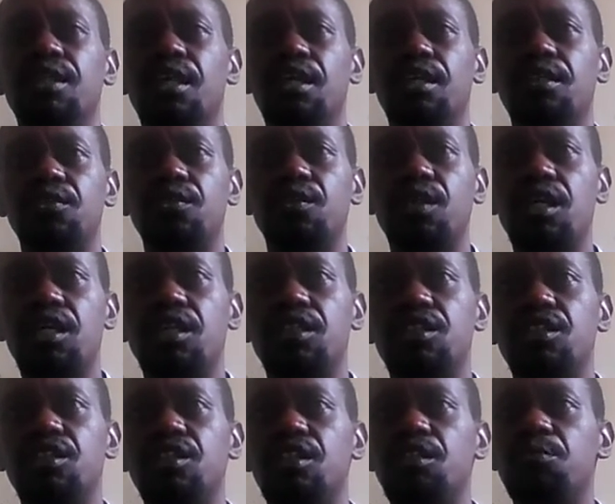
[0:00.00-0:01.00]
encourage
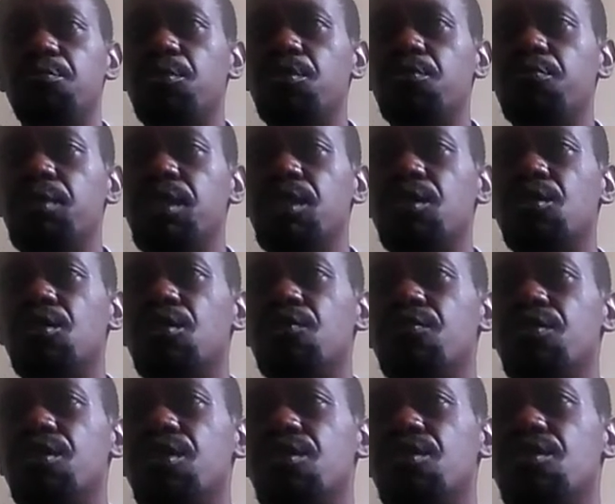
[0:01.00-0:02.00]
the improvement of
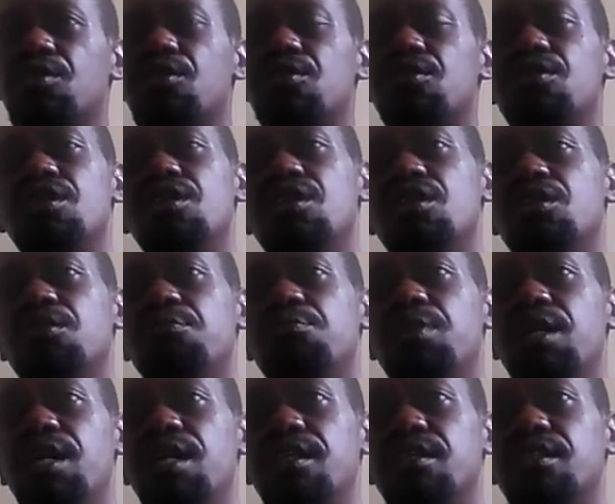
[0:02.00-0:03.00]
local
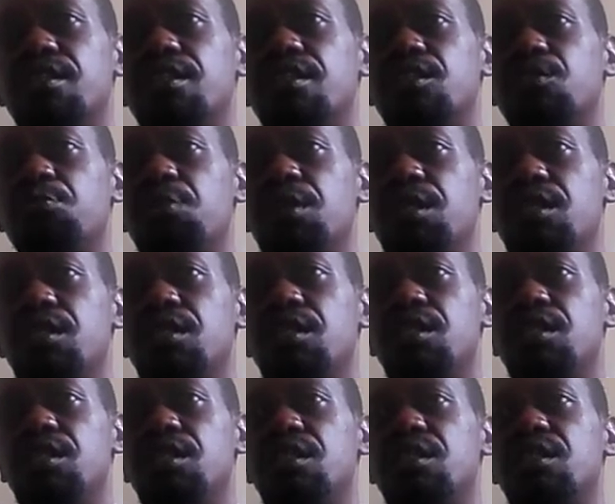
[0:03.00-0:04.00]
plant
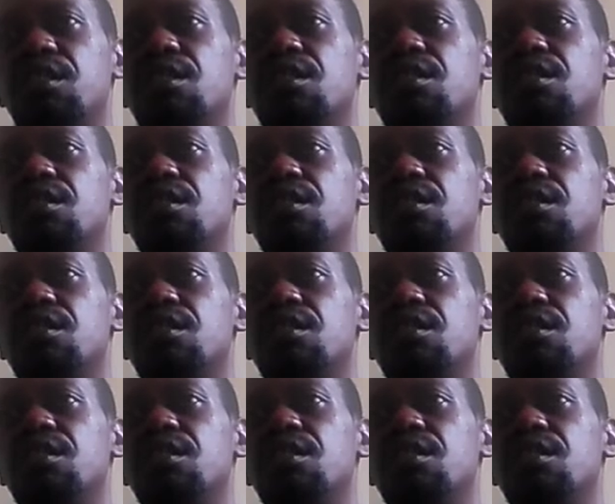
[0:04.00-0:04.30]
species